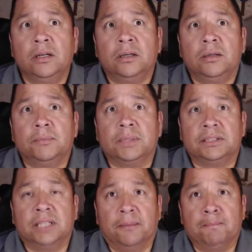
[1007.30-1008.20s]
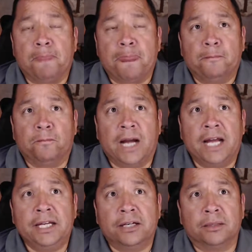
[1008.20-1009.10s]
But when I
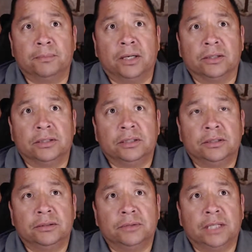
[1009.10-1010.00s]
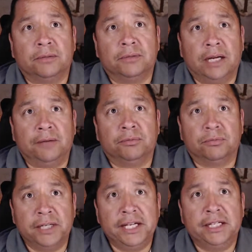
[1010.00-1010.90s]
hear about when I
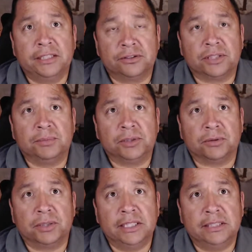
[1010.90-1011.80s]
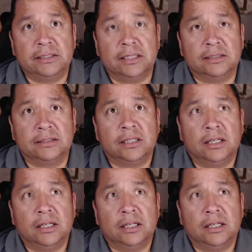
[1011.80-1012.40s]
read in Scripture where he says,